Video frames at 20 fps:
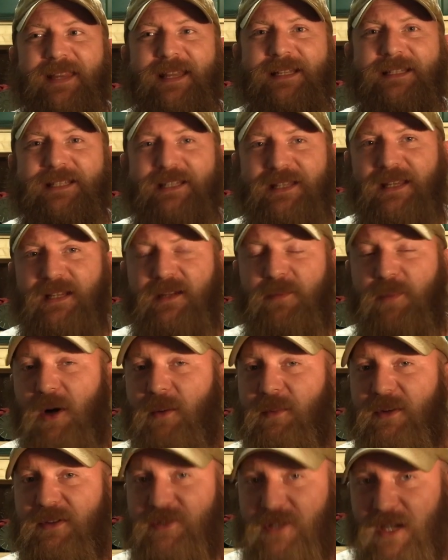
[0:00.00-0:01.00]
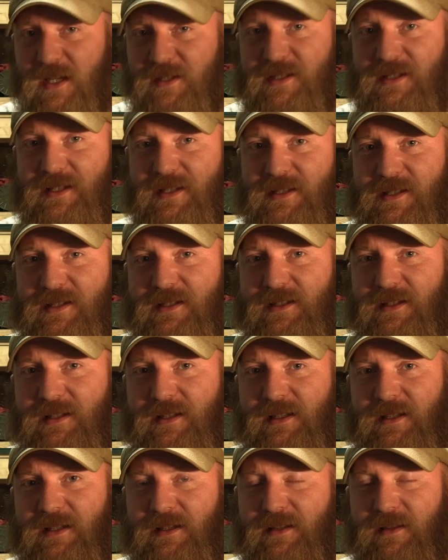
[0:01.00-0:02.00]
it's the Department of Justice
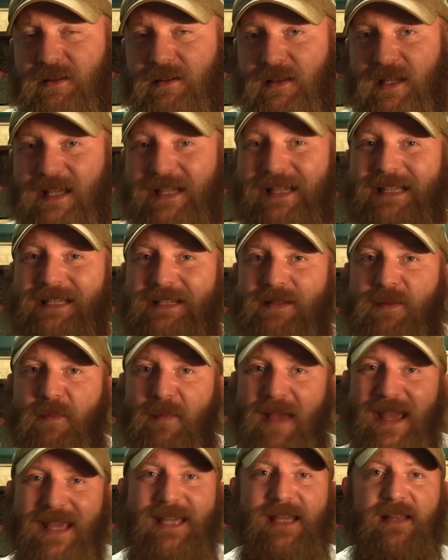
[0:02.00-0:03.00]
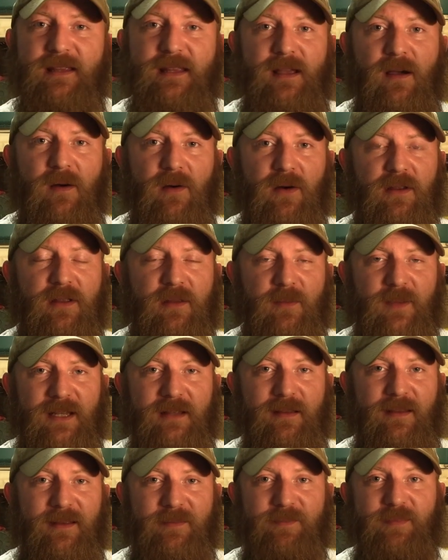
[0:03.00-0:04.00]
that is making the
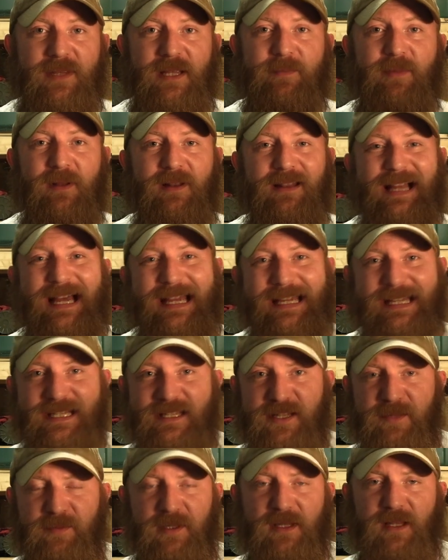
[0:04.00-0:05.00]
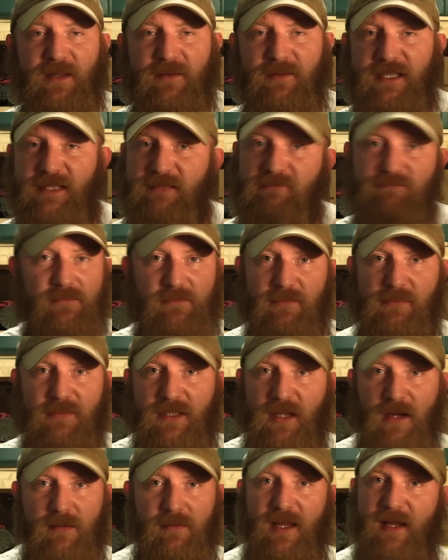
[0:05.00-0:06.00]
argument that people like Cipollone
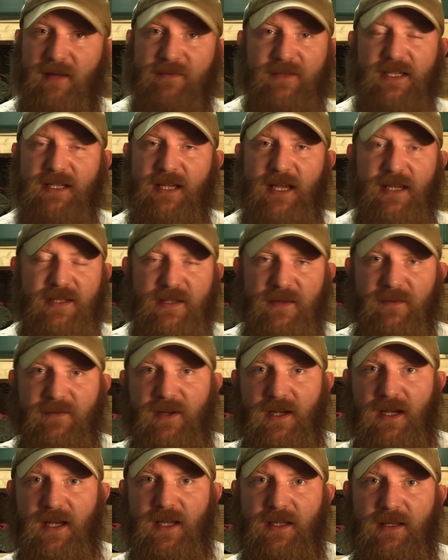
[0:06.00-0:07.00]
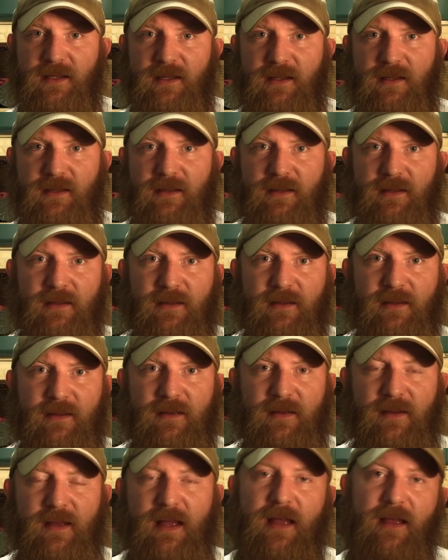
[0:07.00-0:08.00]
don't have to testify.
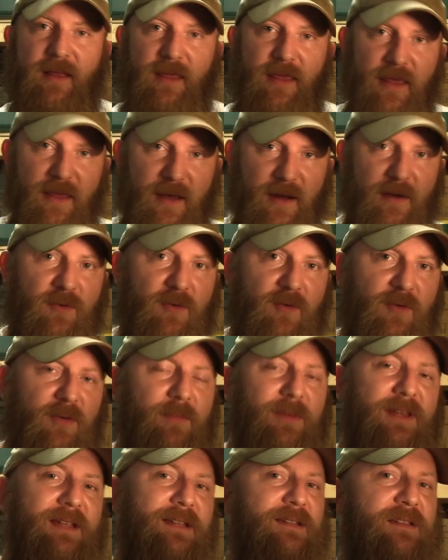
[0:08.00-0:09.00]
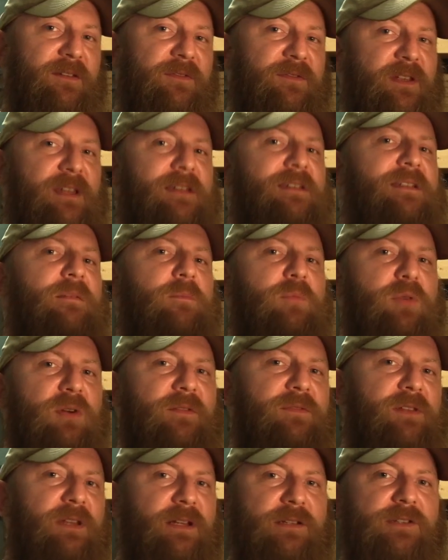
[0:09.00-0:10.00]
They're normally defending
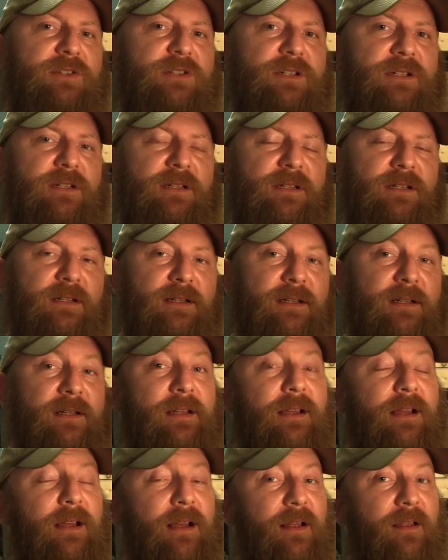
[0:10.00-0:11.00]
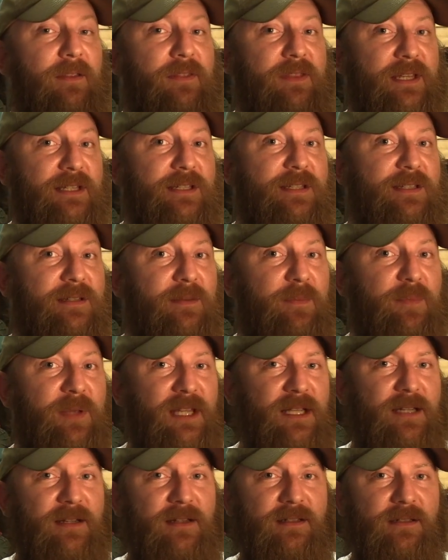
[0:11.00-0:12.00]
privilege. This
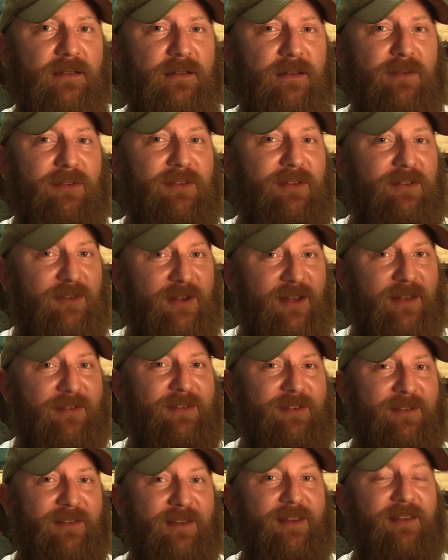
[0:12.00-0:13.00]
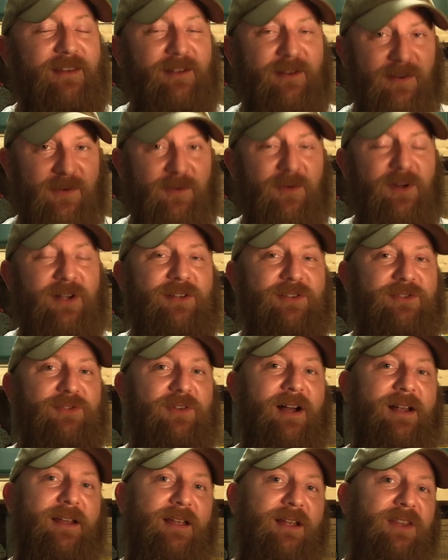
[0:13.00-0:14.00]
subpoena suggests that they're going to
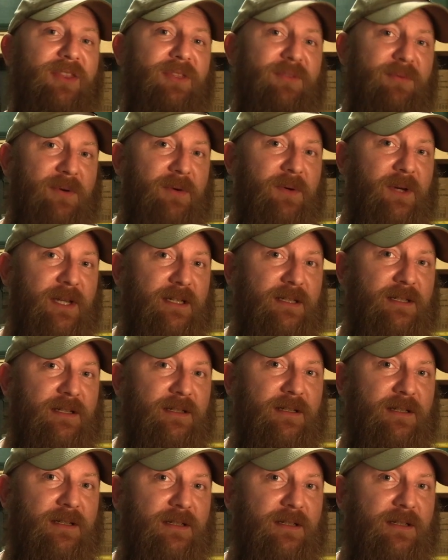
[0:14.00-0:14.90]
try to get through it.